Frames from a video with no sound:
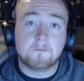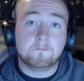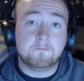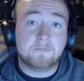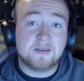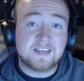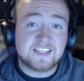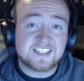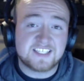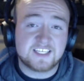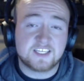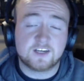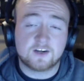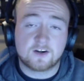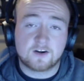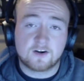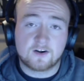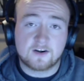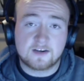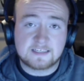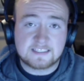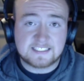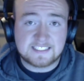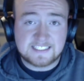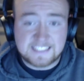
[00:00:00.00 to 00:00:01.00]

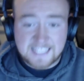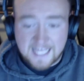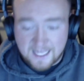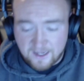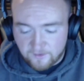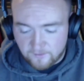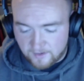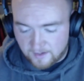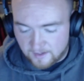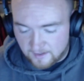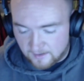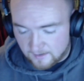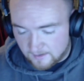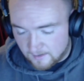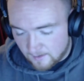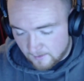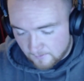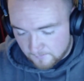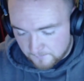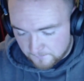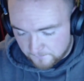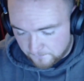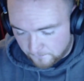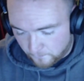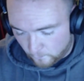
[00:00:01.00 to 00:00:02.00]
busier Saturday
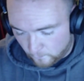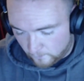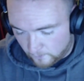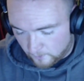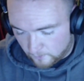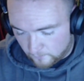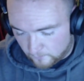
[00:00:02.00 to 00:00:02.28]
for